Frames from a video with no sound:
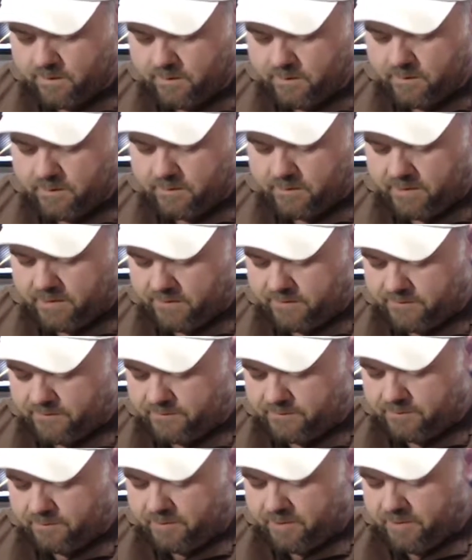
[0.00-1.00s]
Yeah, this
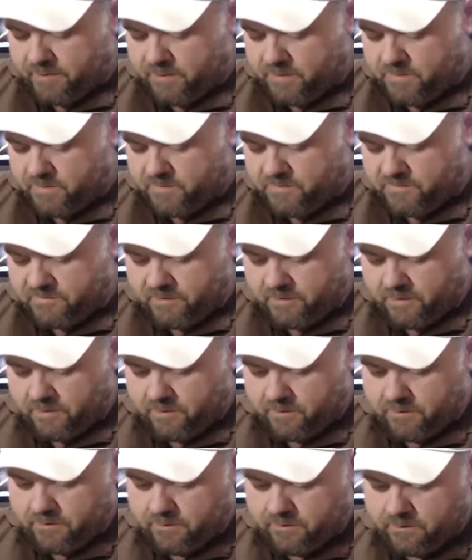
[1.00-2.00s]
beat to shit,
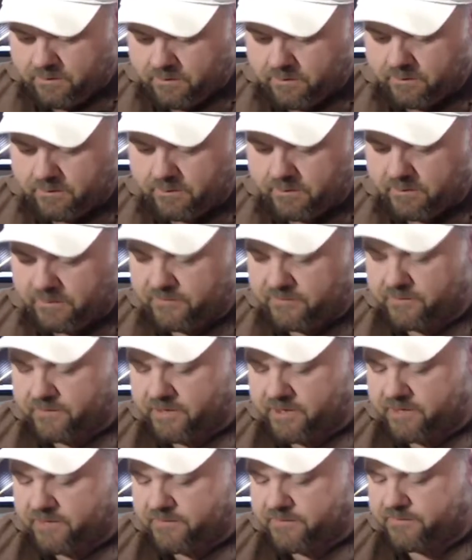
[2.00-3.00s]
but it still
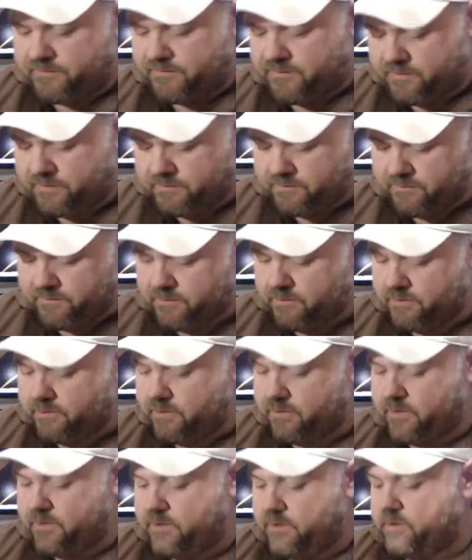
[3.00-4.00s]
catches fish.
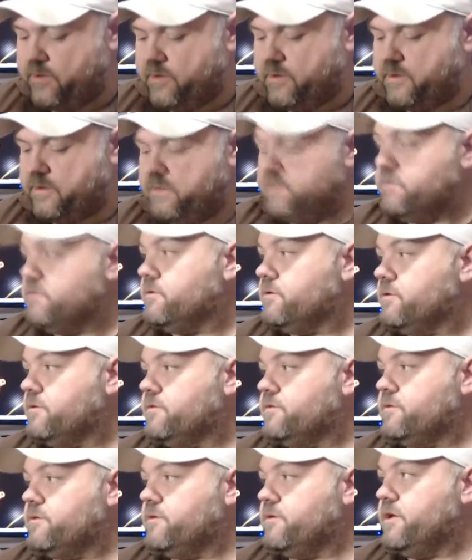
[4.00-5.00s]

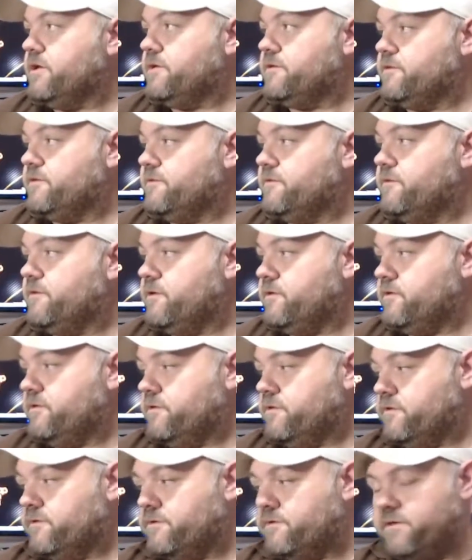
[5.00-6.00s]

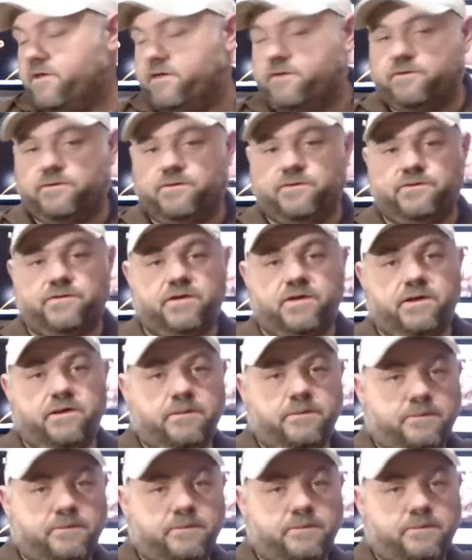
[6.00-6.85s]
It's a nice little setup.